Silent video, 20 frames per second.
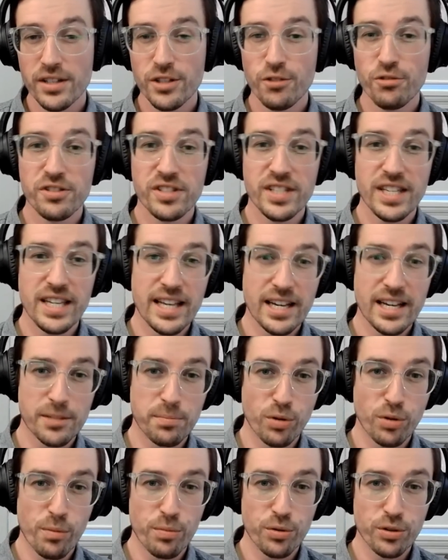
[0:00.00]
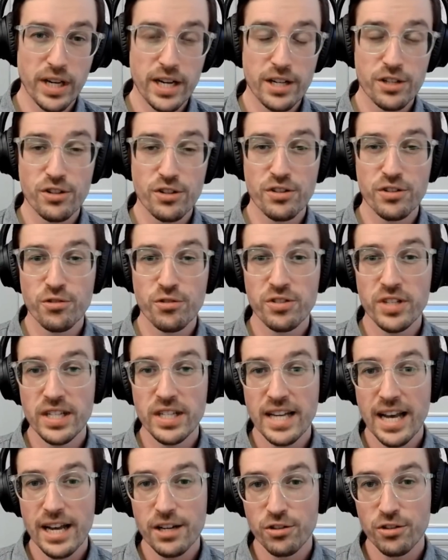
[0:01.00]
You see expropriations, you
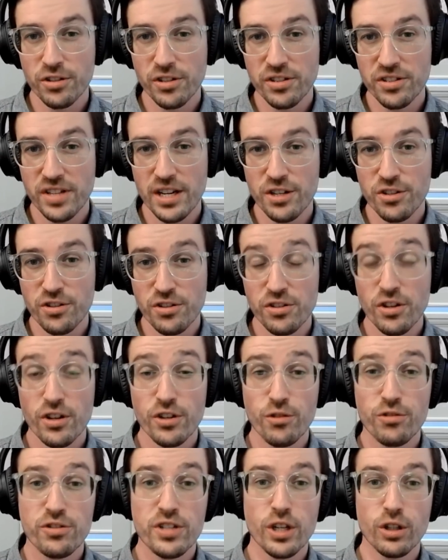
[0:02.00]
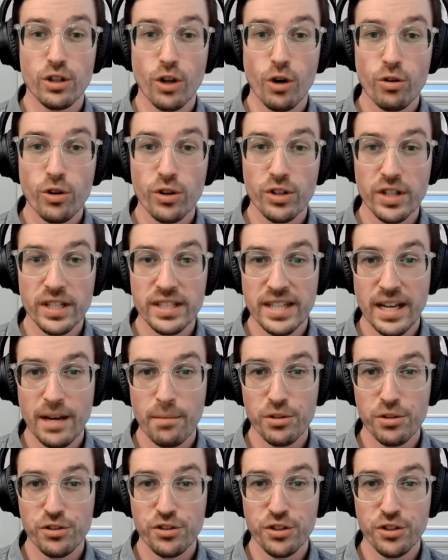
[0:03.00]
see nationalizations, you see a local
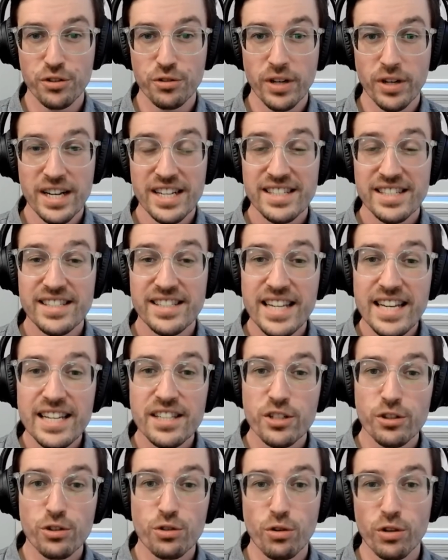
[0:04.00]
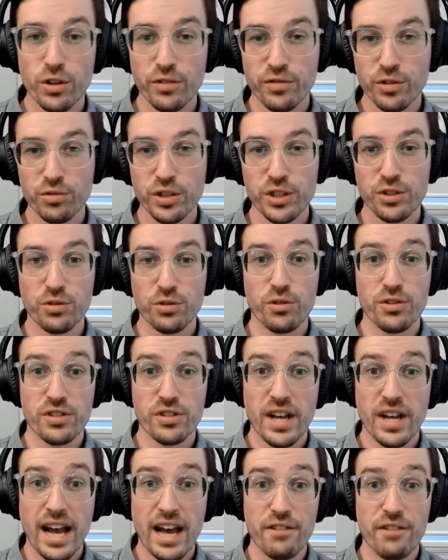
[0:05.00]
attempt to seize control of the
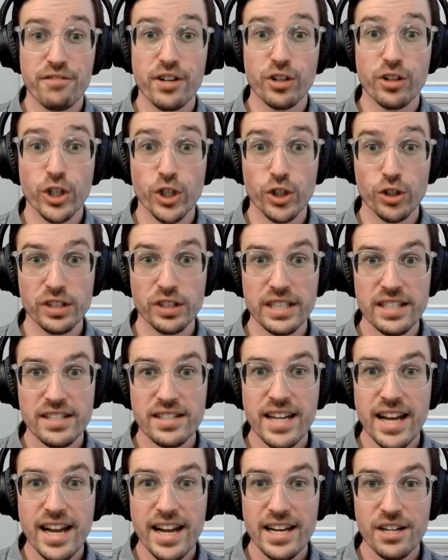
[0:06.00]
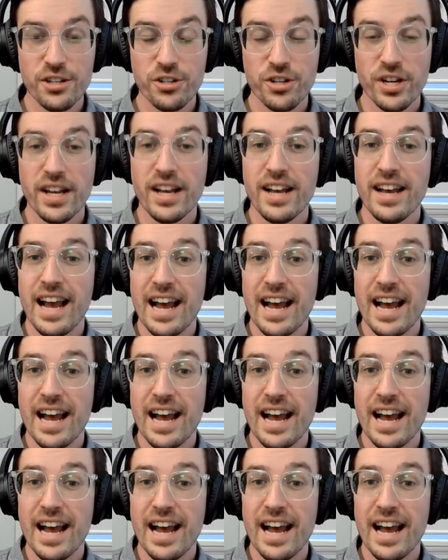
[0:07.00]
resource at a very early stage.